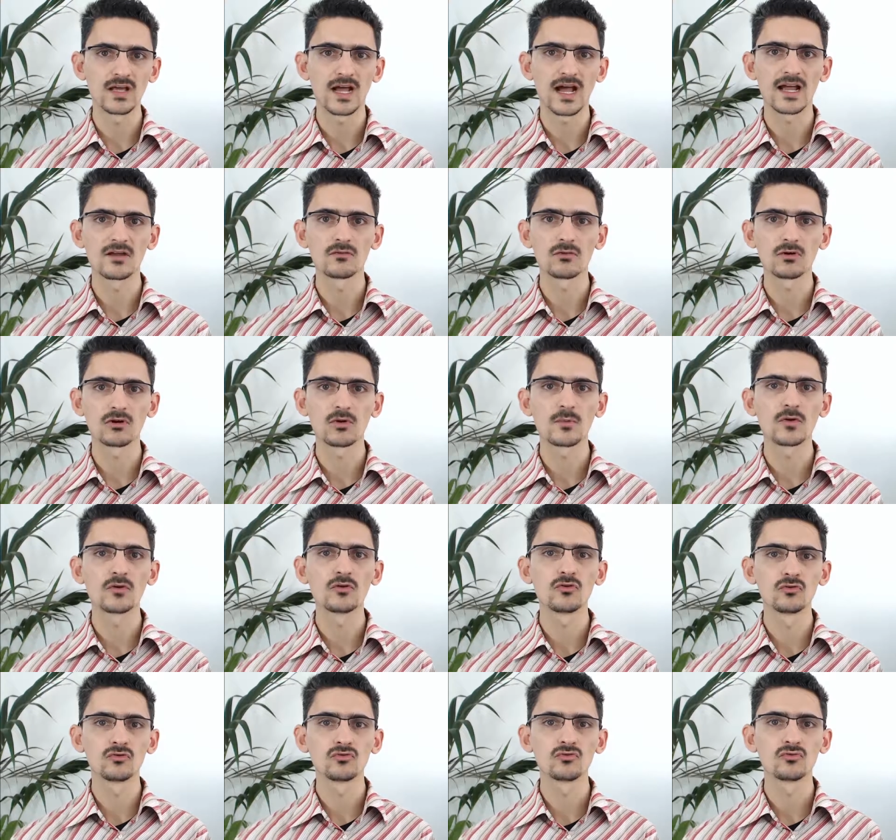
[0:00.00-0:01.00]
I recommend
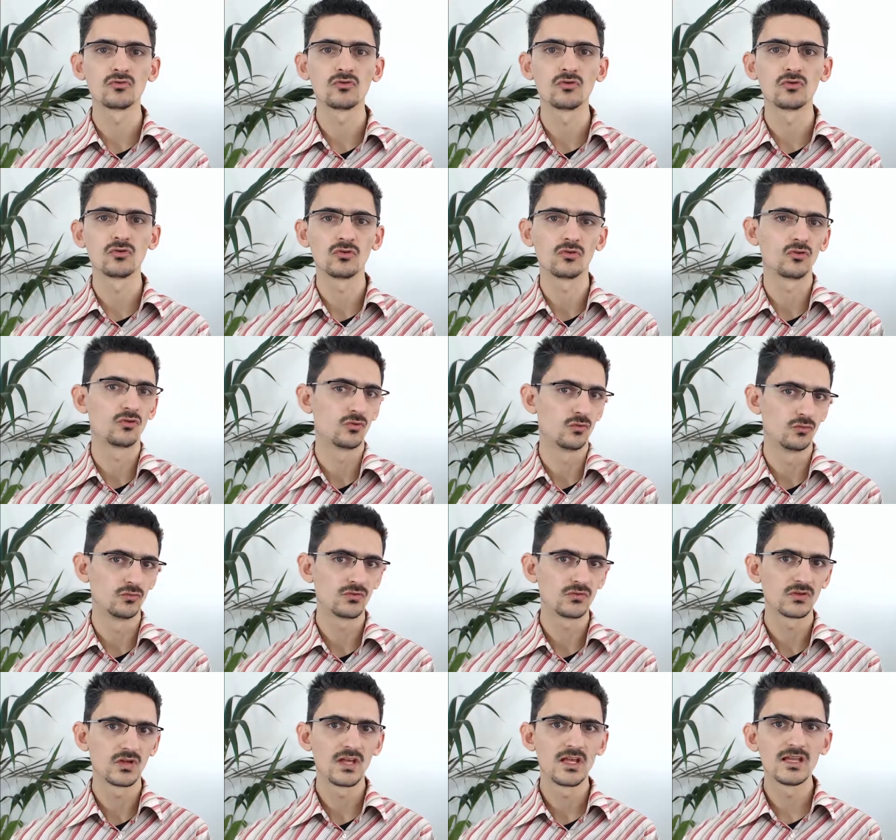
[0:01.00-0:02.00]
you to
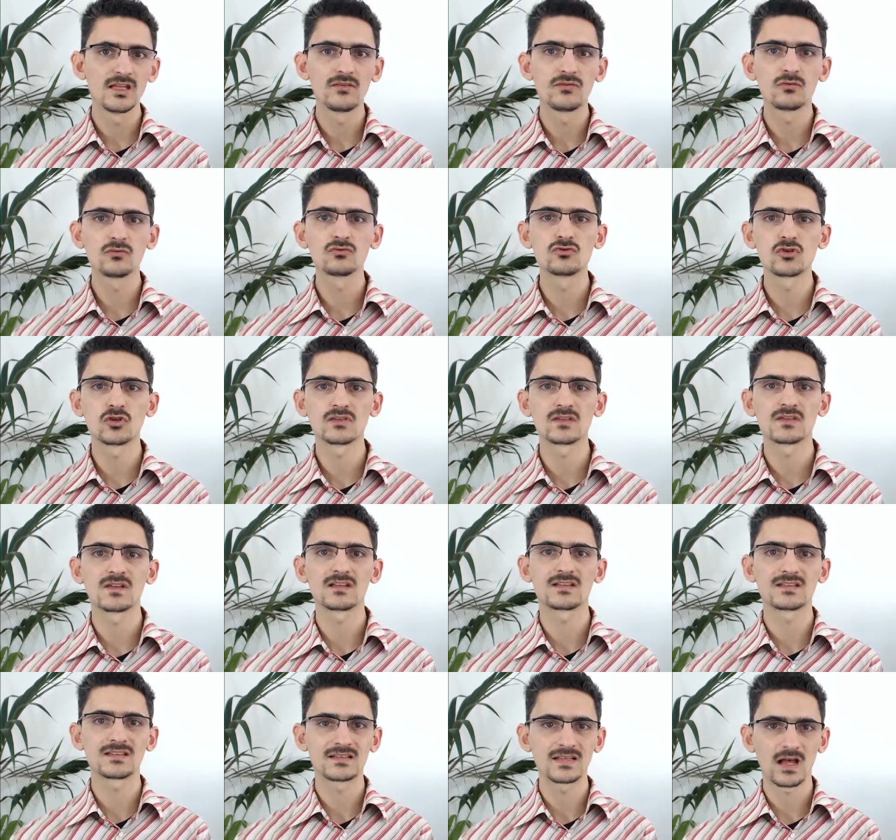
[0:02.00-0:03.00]
use if you just
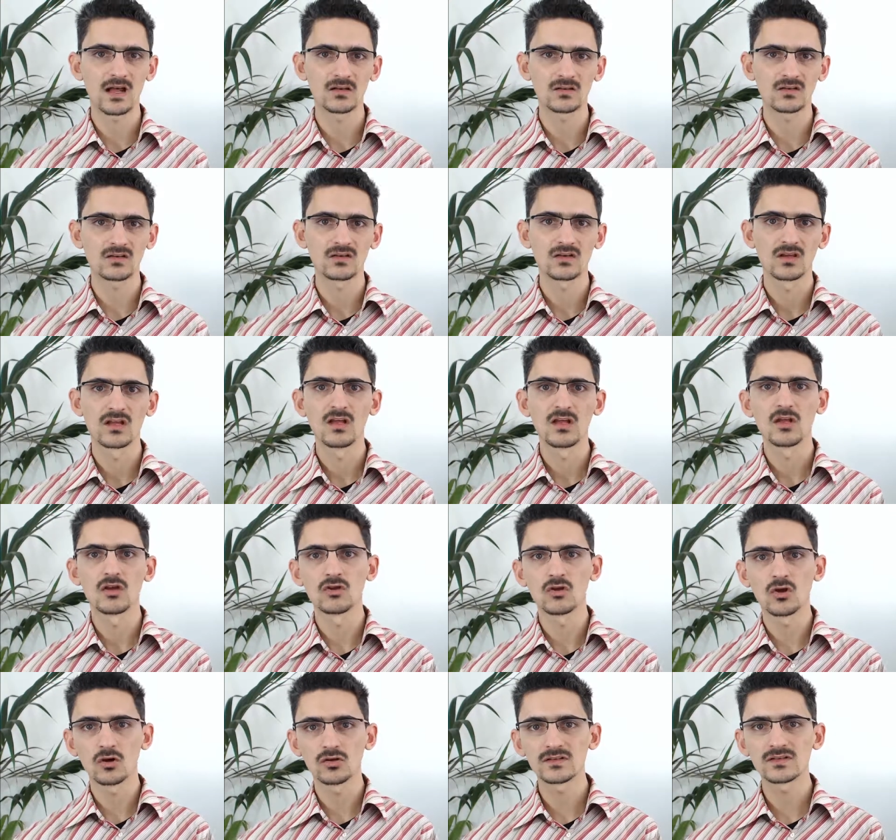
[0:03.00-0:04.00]
start
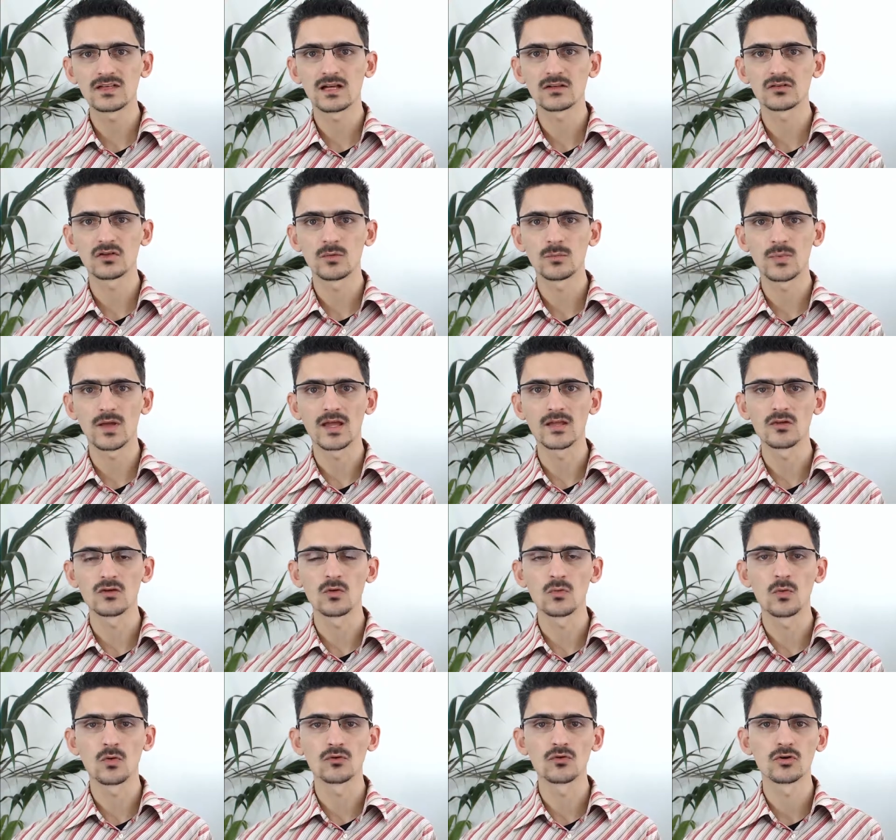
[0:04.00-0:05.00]
your startup and you
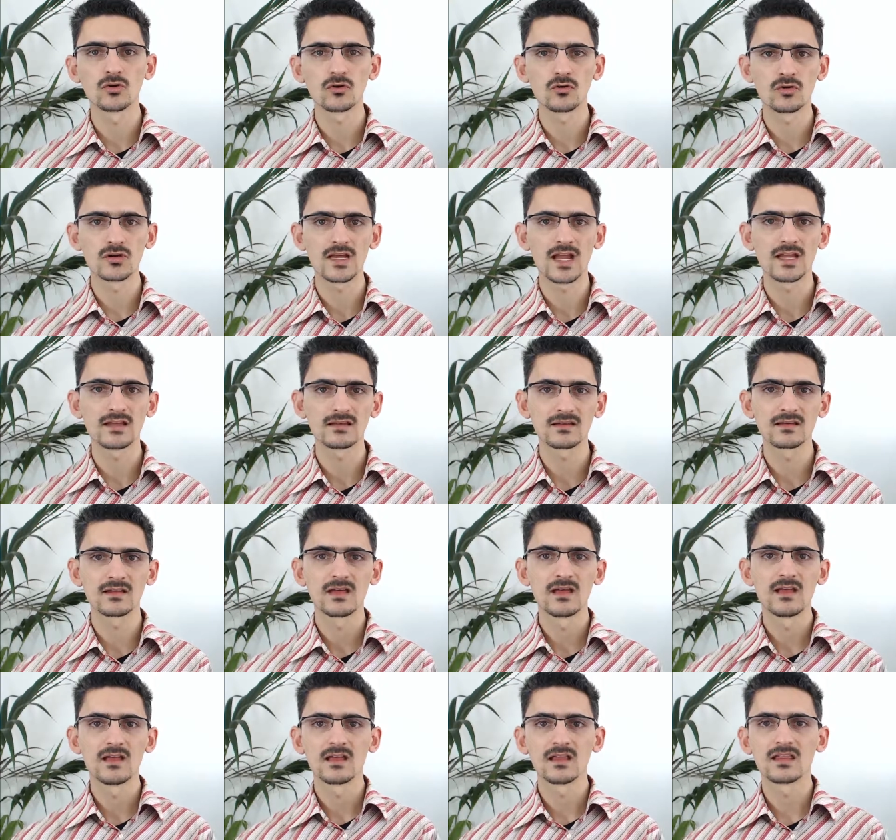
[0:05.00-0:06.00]
want to create
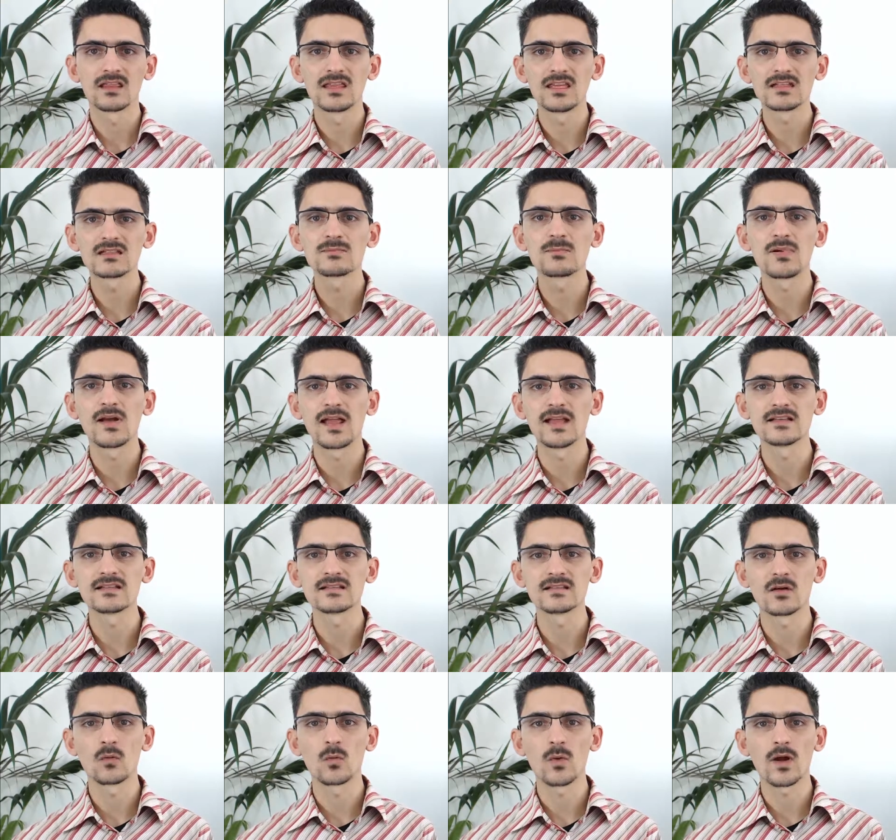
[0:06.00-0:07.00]
this place
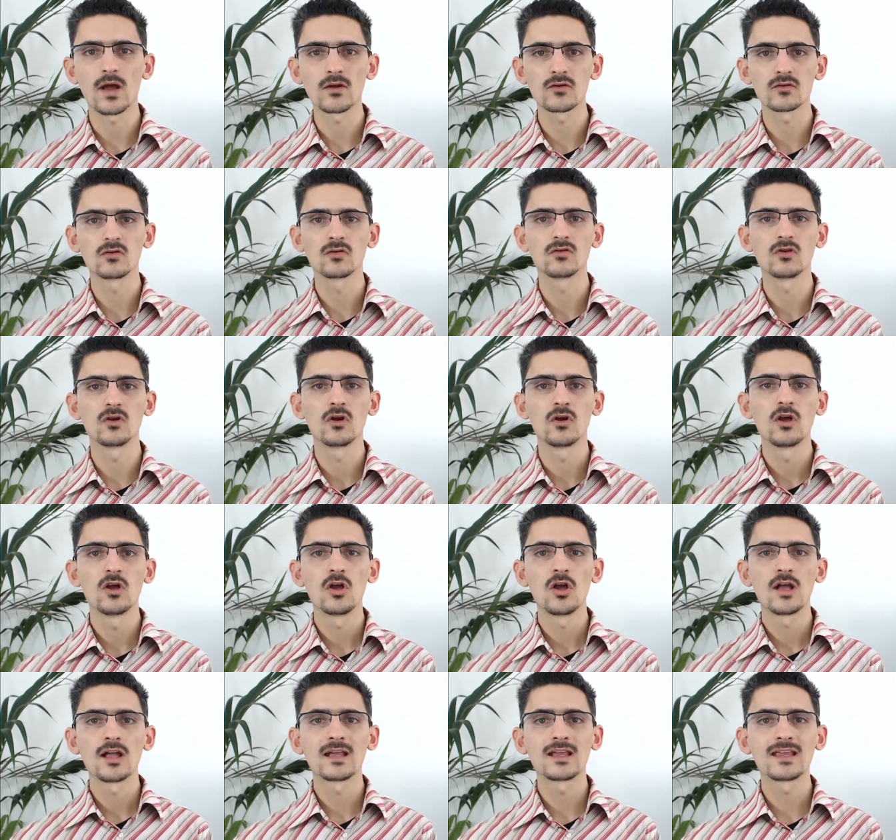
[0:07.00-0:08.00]
where you're going to
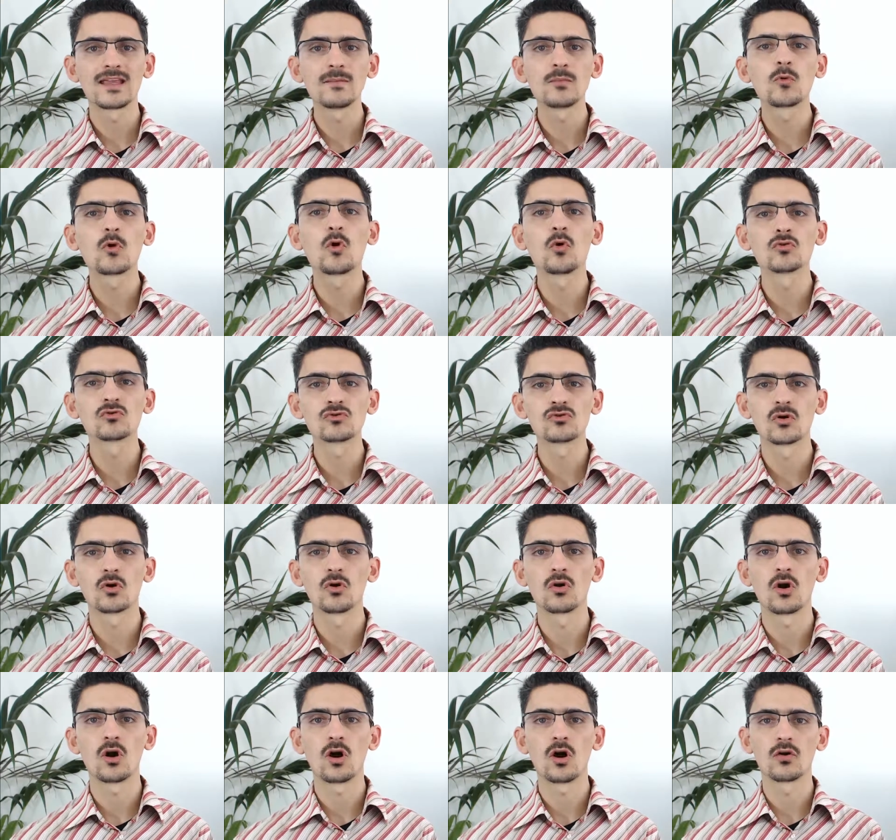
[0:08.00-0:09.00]
keep
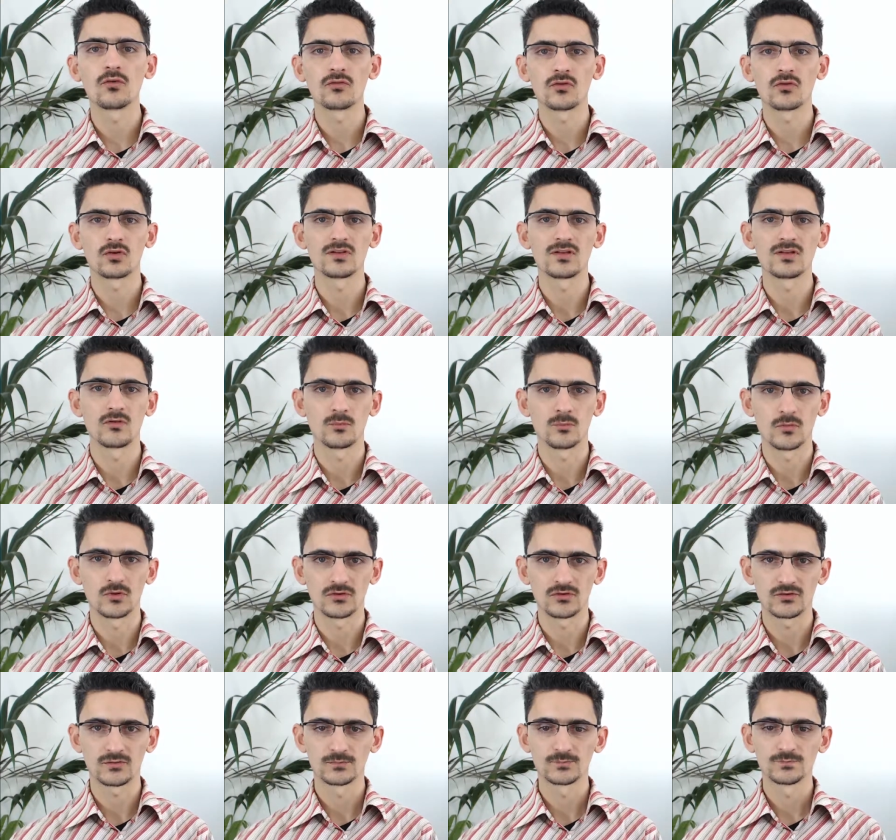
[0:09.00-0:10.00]
control of your development.